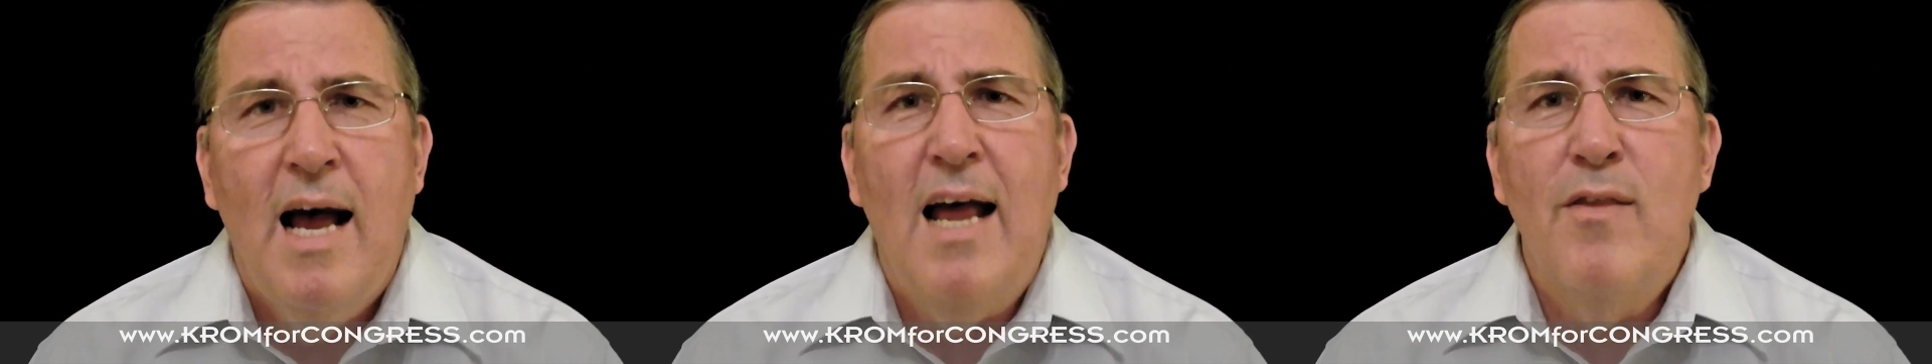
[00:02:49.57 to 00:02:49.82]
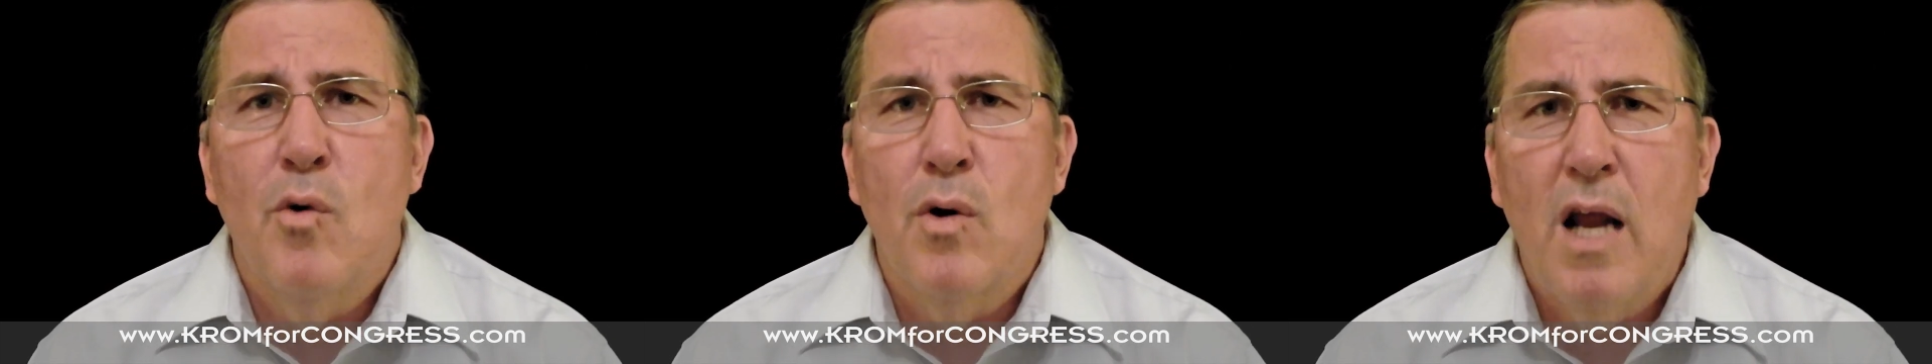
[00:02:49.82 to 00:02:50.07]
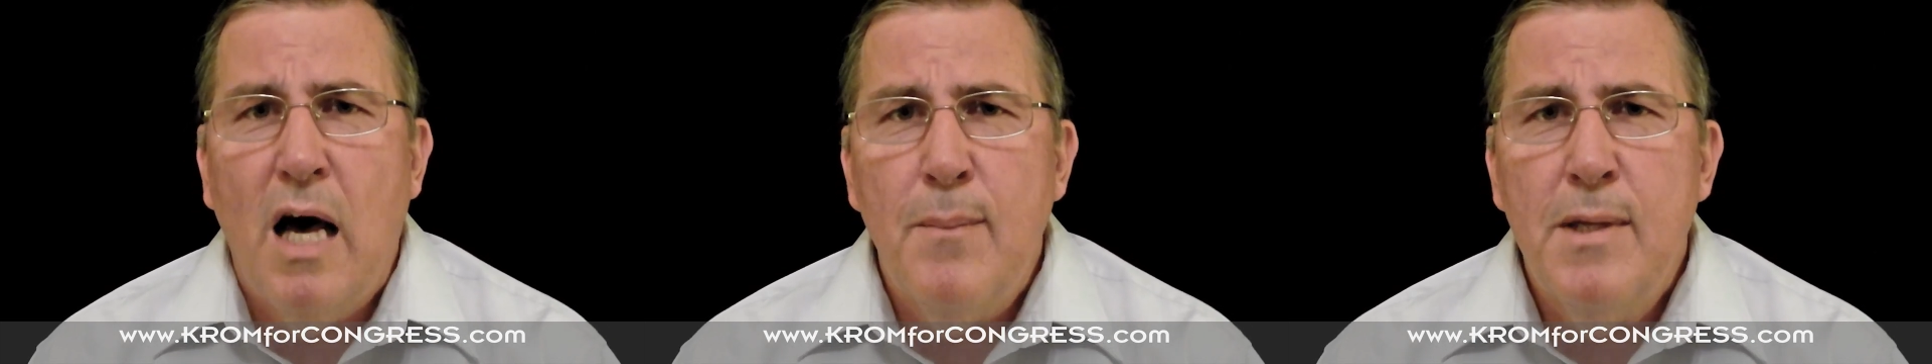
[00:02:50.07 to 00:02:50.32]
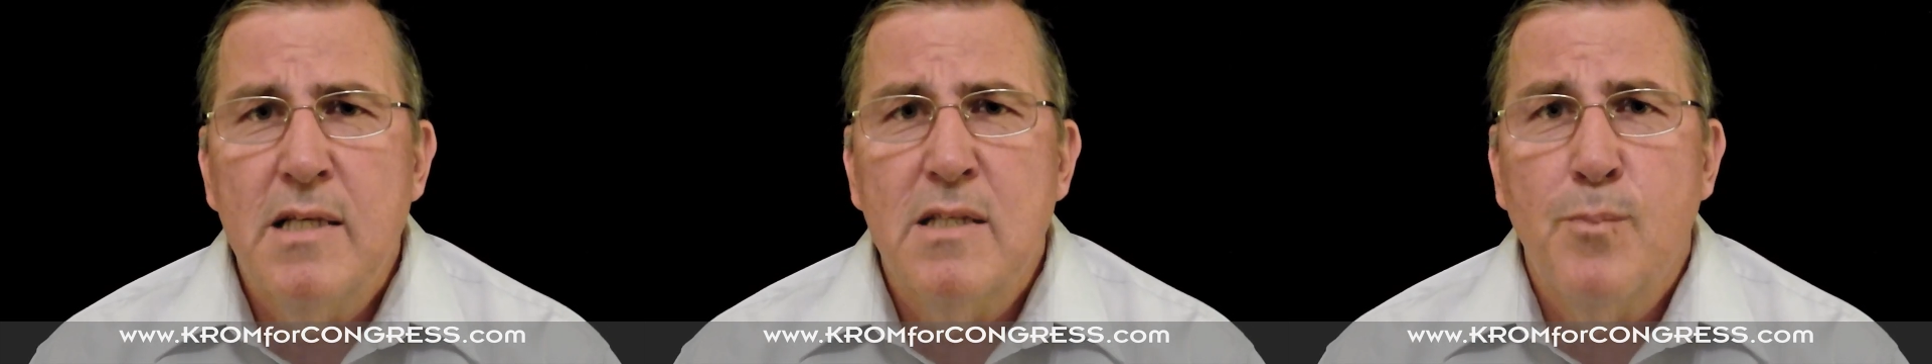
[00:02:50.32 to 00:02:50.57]
And their
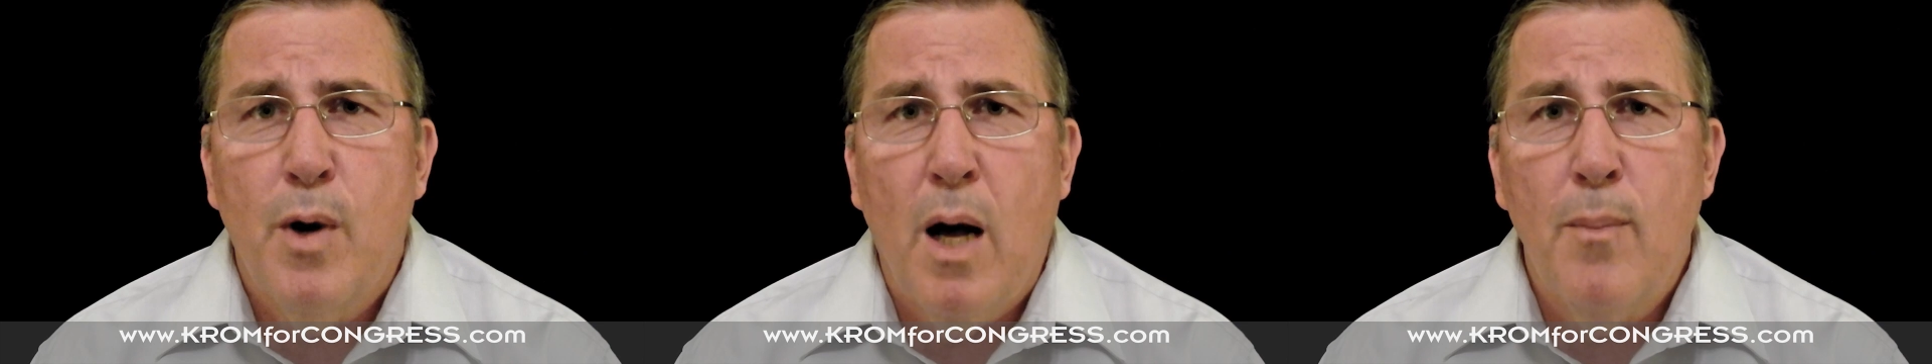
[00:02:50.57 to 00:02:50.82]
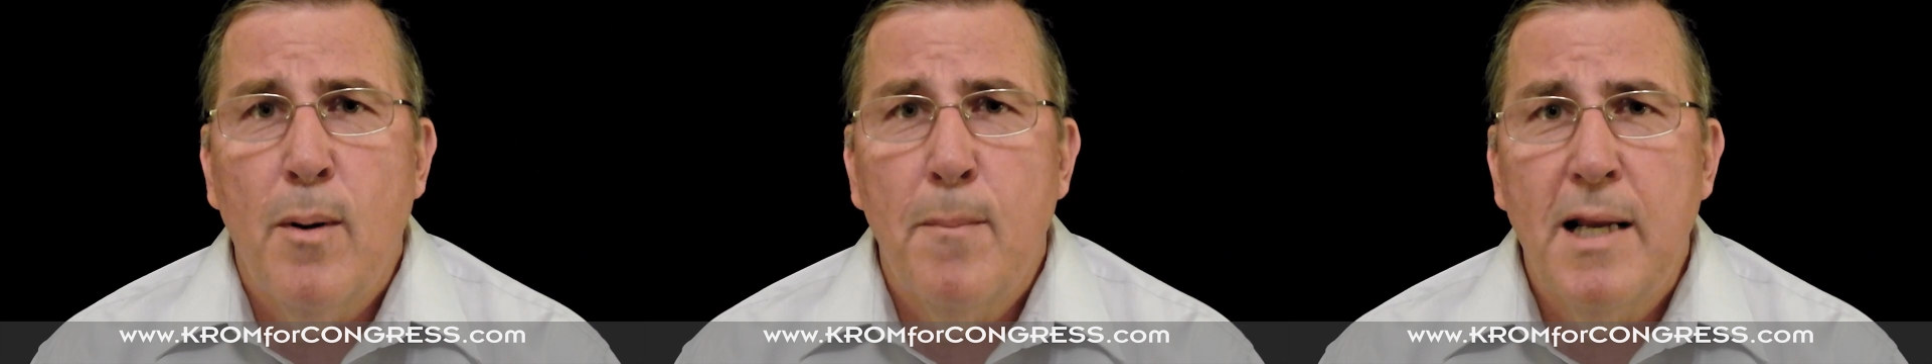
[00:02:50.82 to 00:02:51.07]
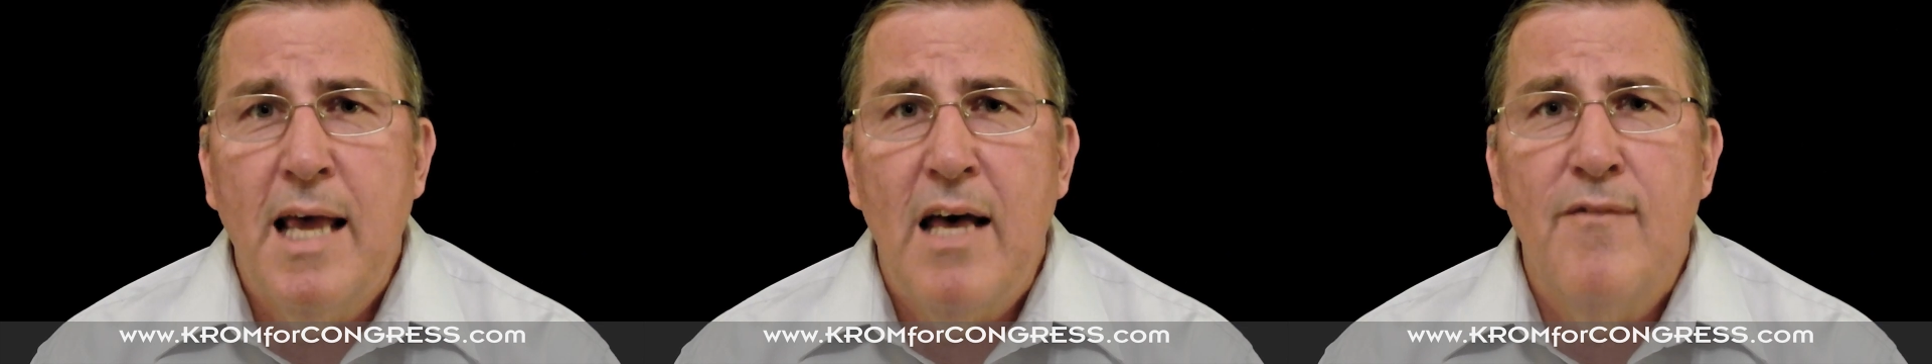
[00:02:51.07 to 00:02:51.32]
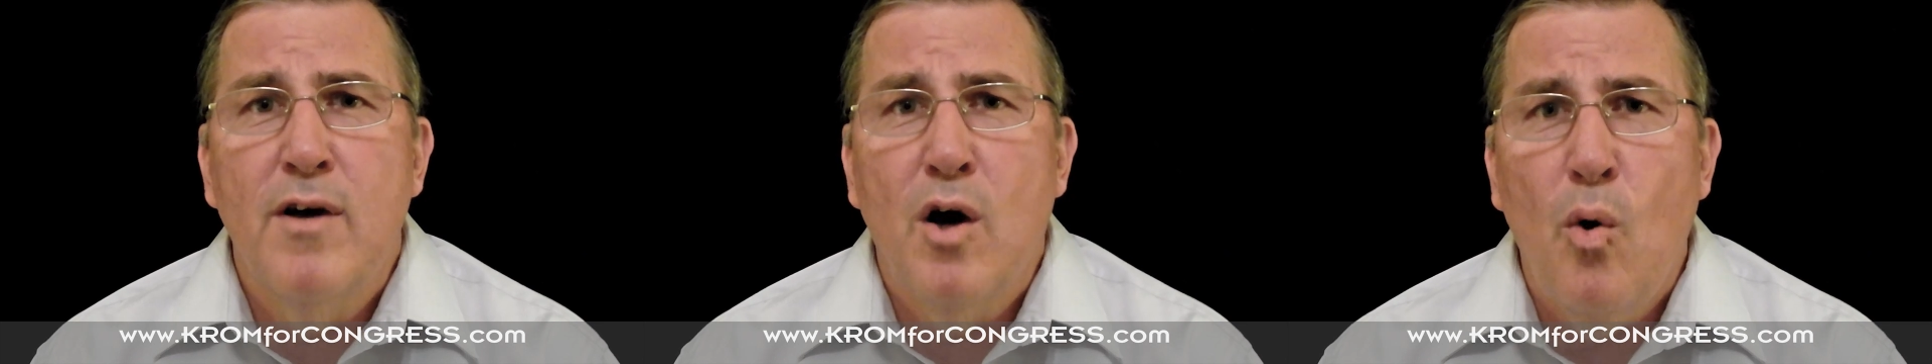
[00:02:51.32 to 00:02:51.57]
lobbyists probably
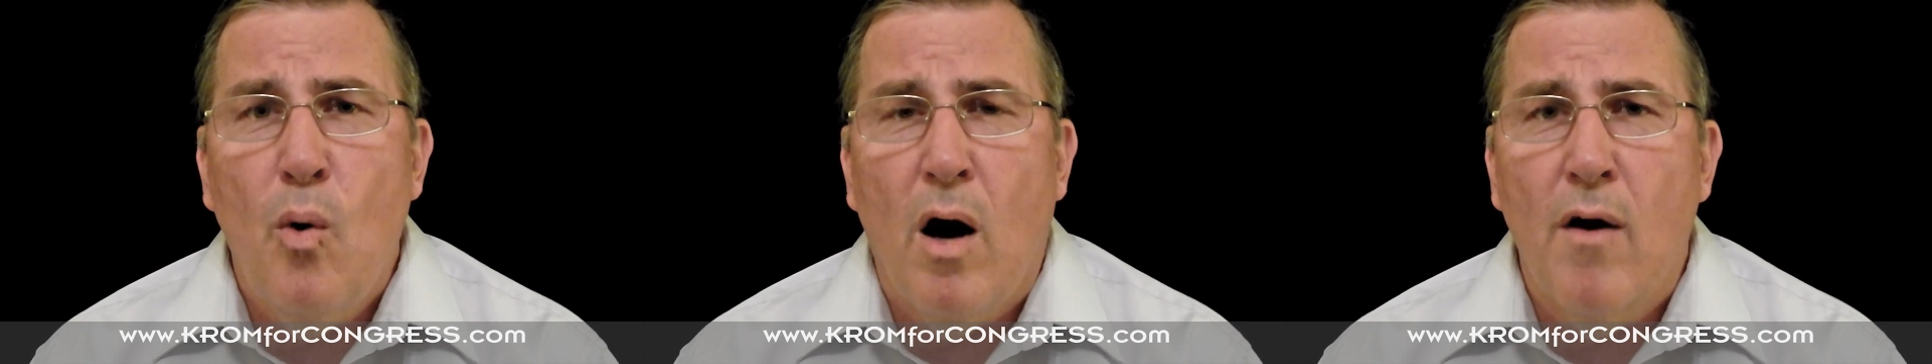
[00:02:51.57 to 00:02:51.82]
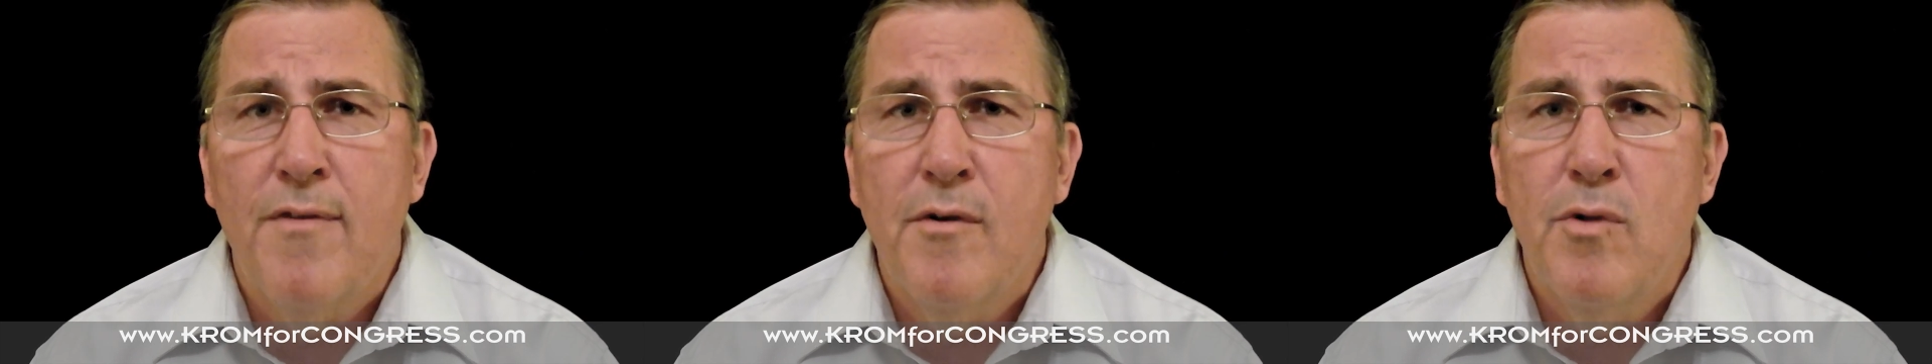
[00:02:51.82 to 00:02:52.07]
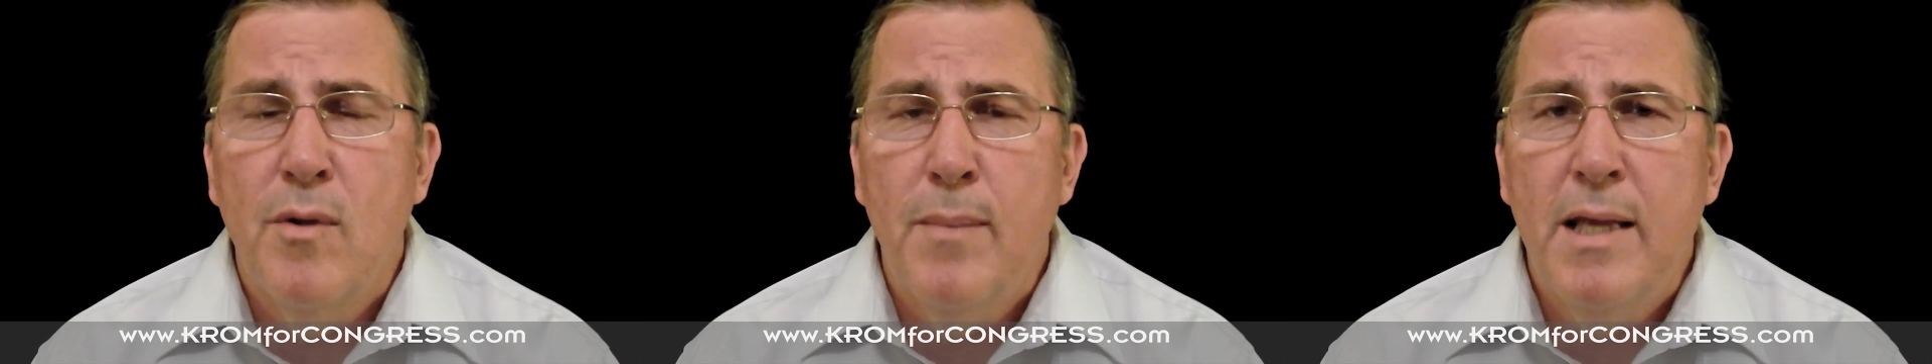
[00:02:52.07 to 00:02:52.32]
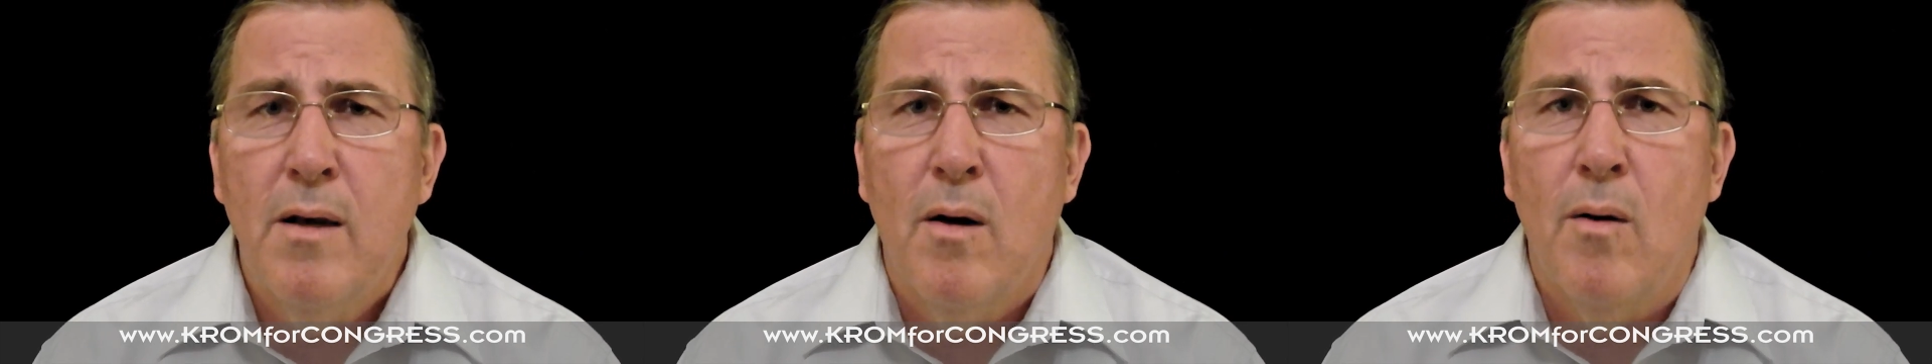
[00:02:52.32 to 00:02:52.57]
have co-authored the
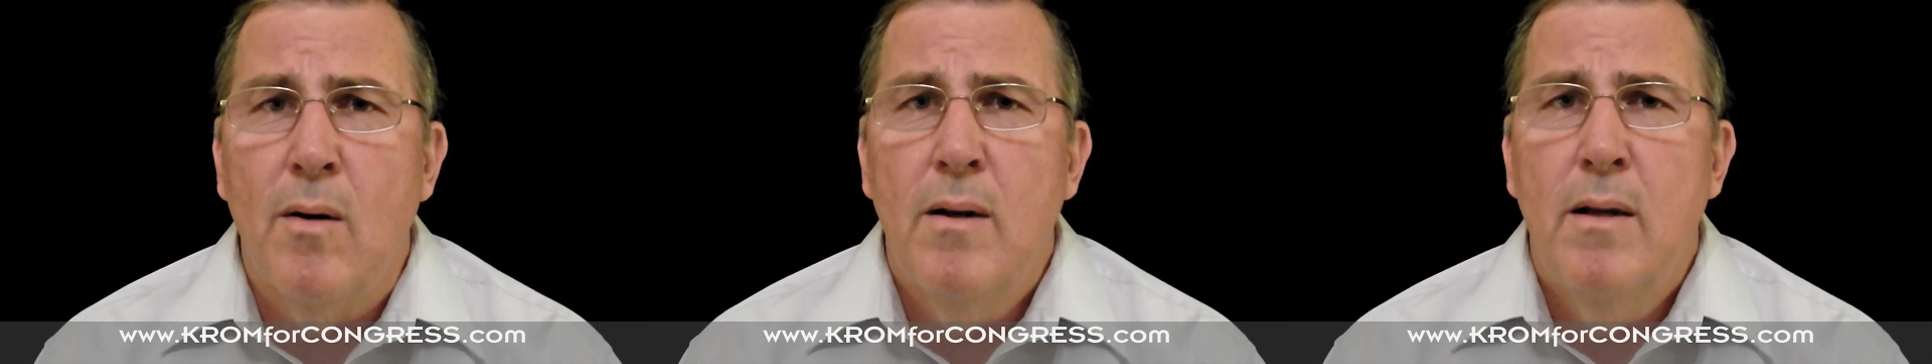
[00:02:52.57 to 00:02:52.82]
bill.